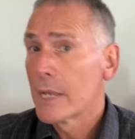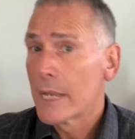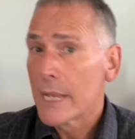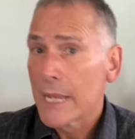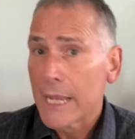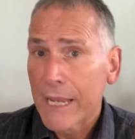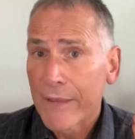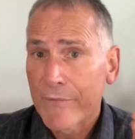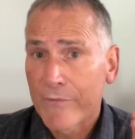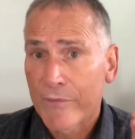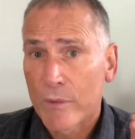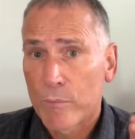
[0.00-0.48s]

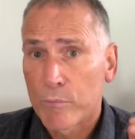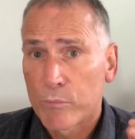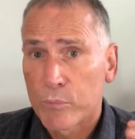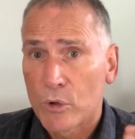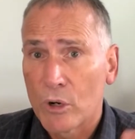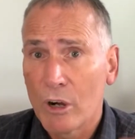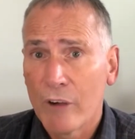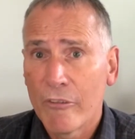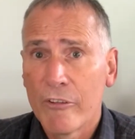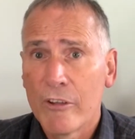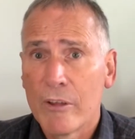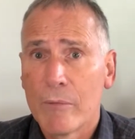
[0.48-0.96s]
If the
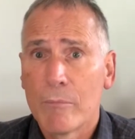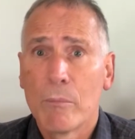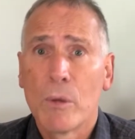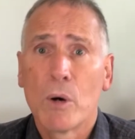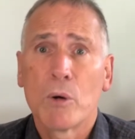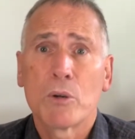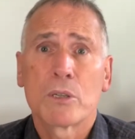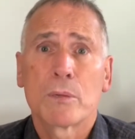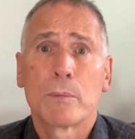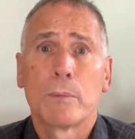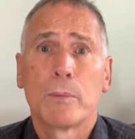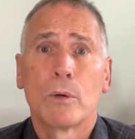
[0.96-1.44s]
profit
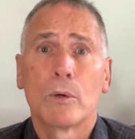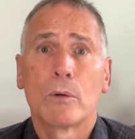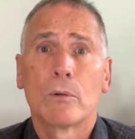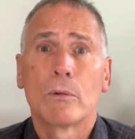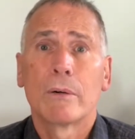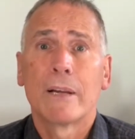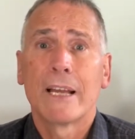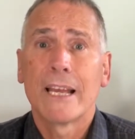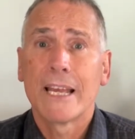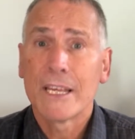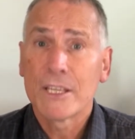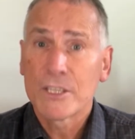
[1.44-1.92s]

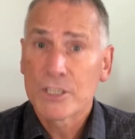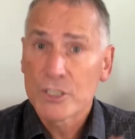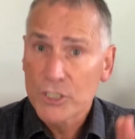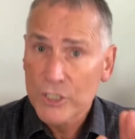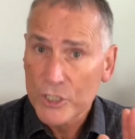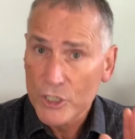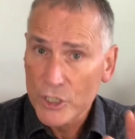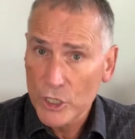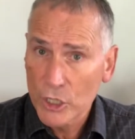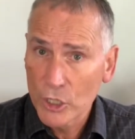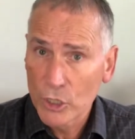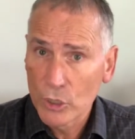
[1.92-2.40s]
multiple is
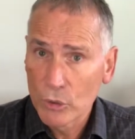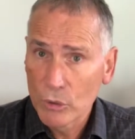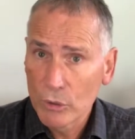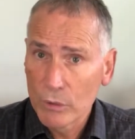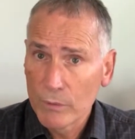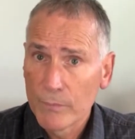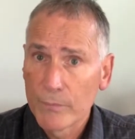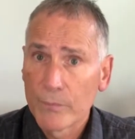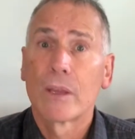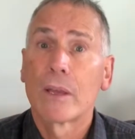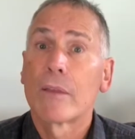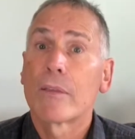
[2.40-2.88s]
2,
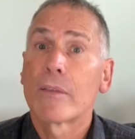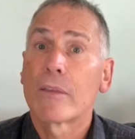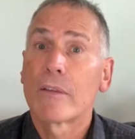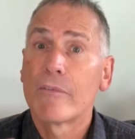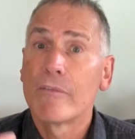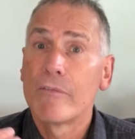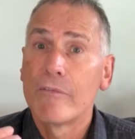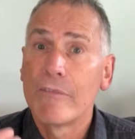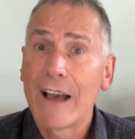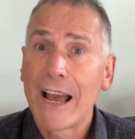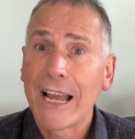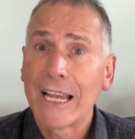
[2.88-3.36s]
the
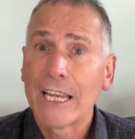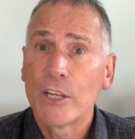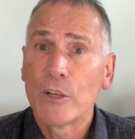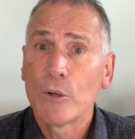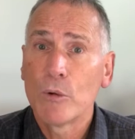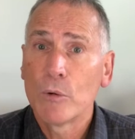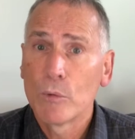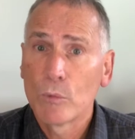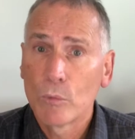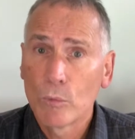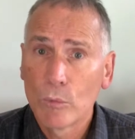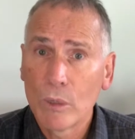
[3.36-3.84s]
value
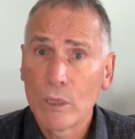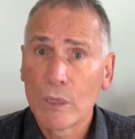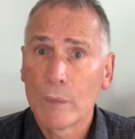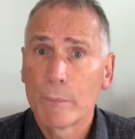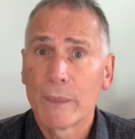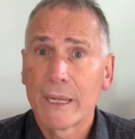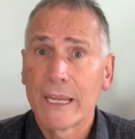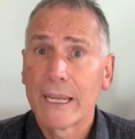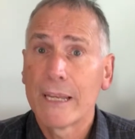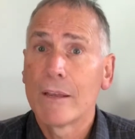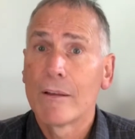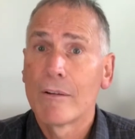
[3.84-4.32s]
will
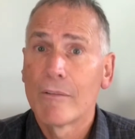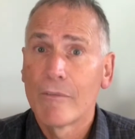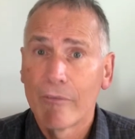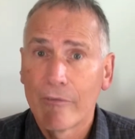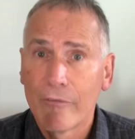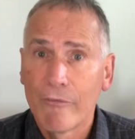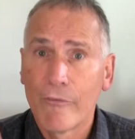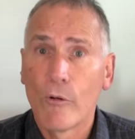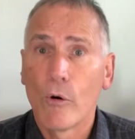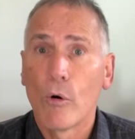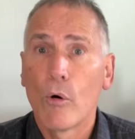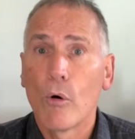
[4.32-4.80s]
be
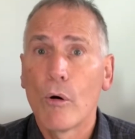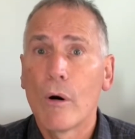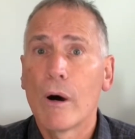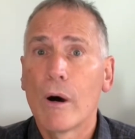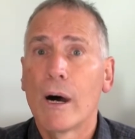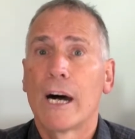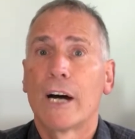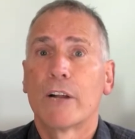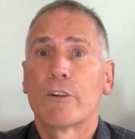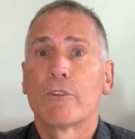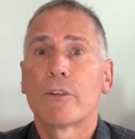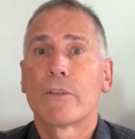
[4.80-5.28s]

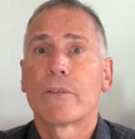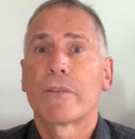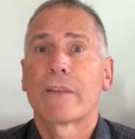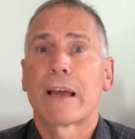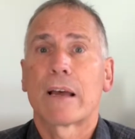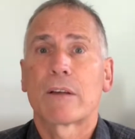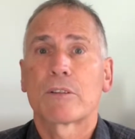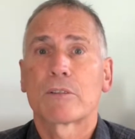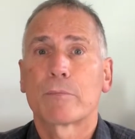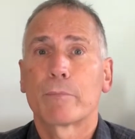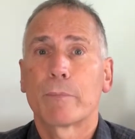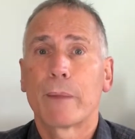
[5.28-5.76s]

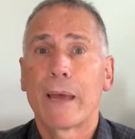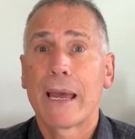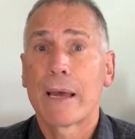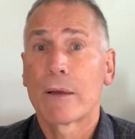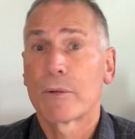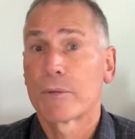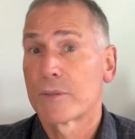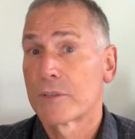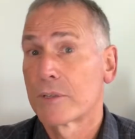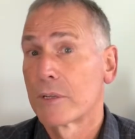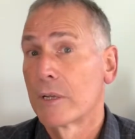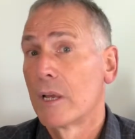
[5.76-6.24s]

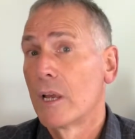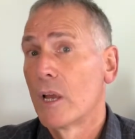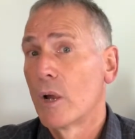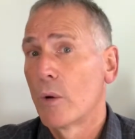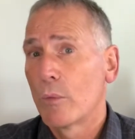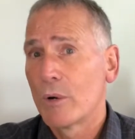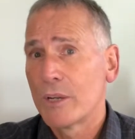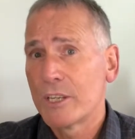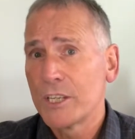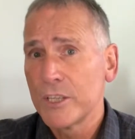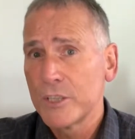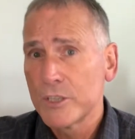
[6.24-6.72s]
£400,000,
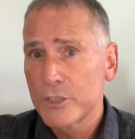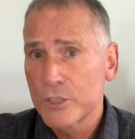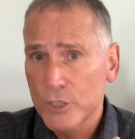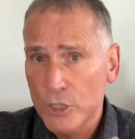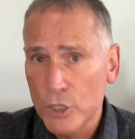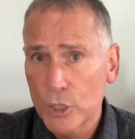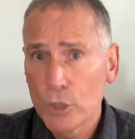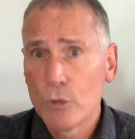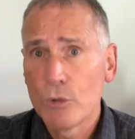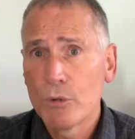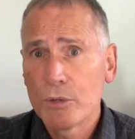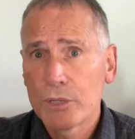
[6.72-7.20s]
which is
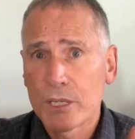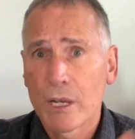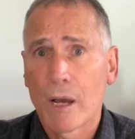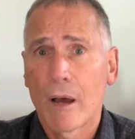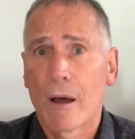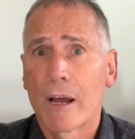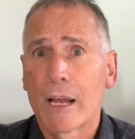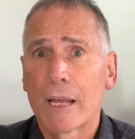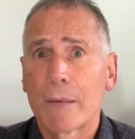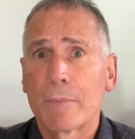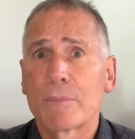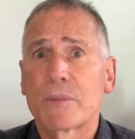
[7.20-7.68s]
2
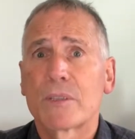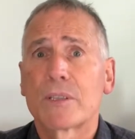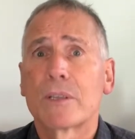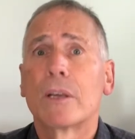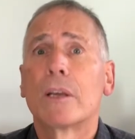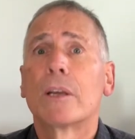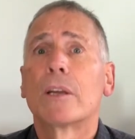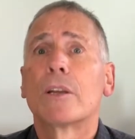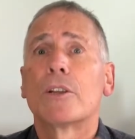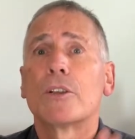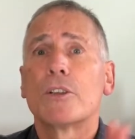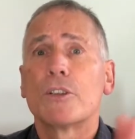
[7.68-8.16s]
times
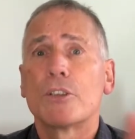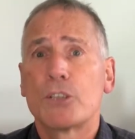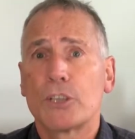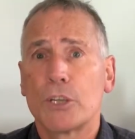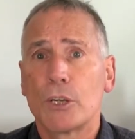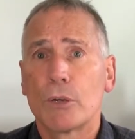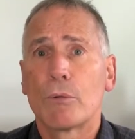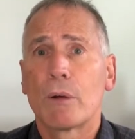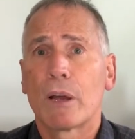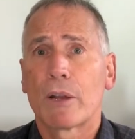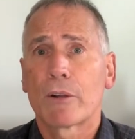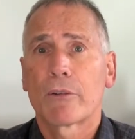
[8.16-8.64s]

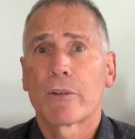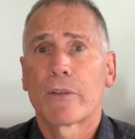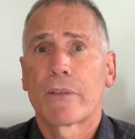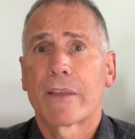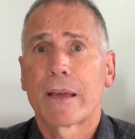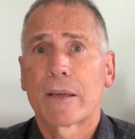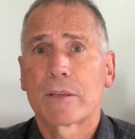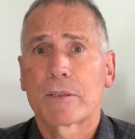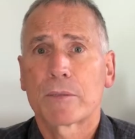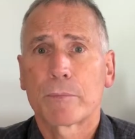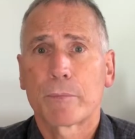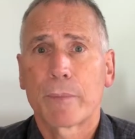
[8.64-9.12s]

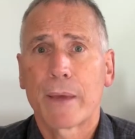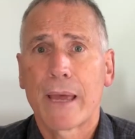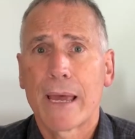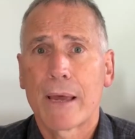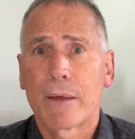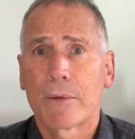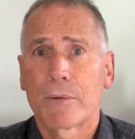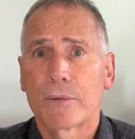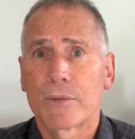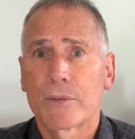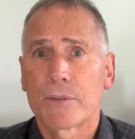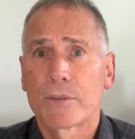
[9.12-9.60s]

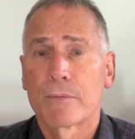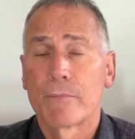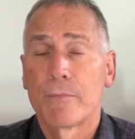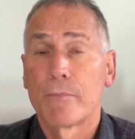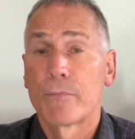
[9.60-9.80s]
£200,000.